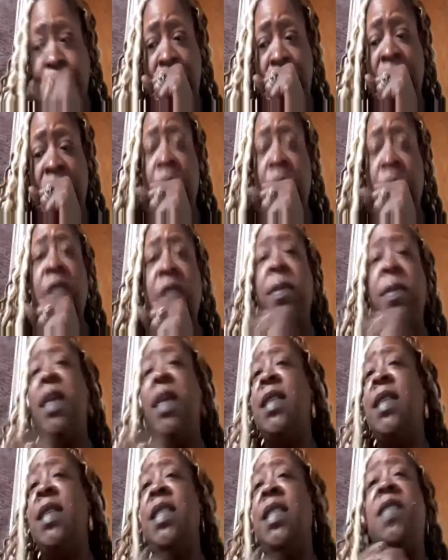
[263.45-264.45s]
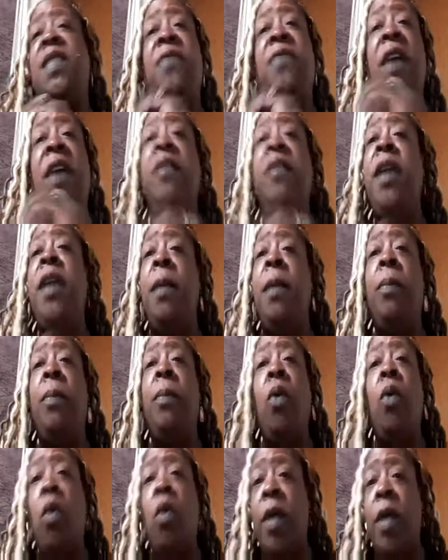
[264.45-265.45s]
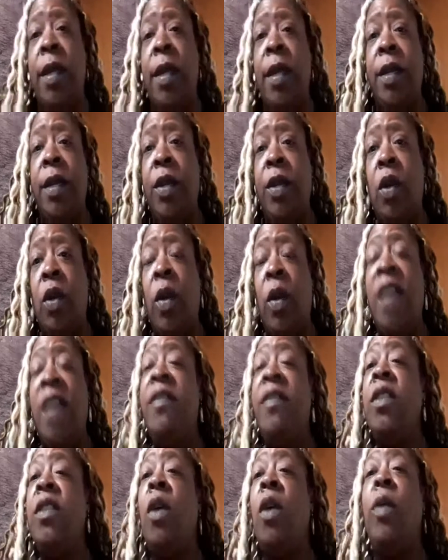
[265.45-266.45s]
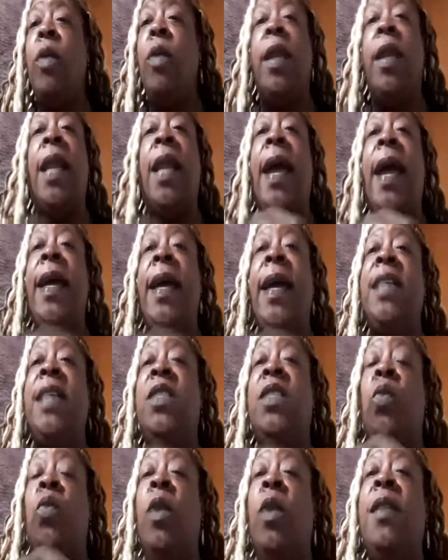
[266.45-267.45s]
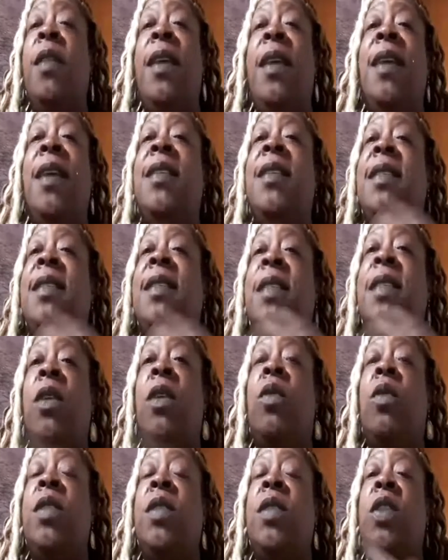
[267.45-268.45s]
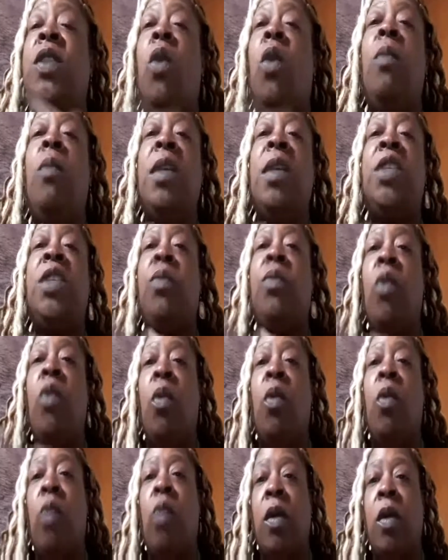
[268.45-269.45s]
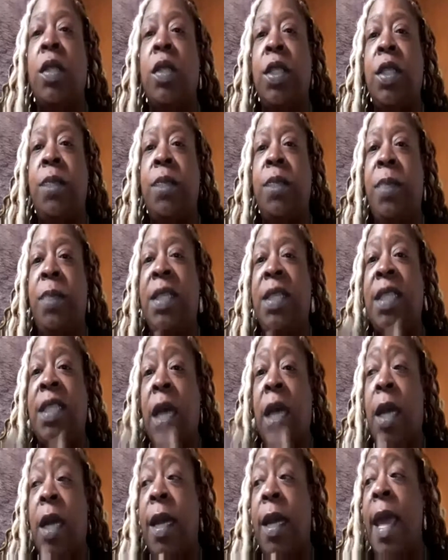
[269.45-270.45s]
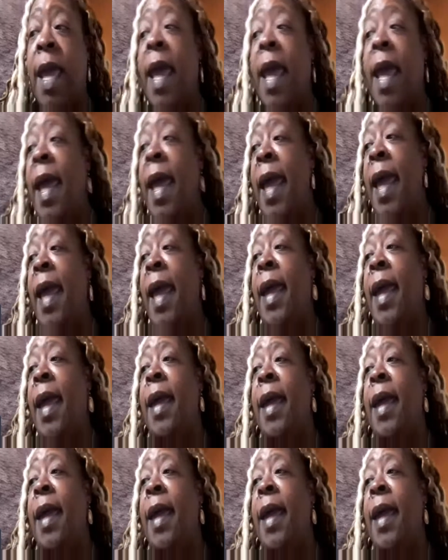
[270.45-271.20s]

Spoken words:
Excuse me, because it's very important. Even though the light has won, there is still so much more work to be done. And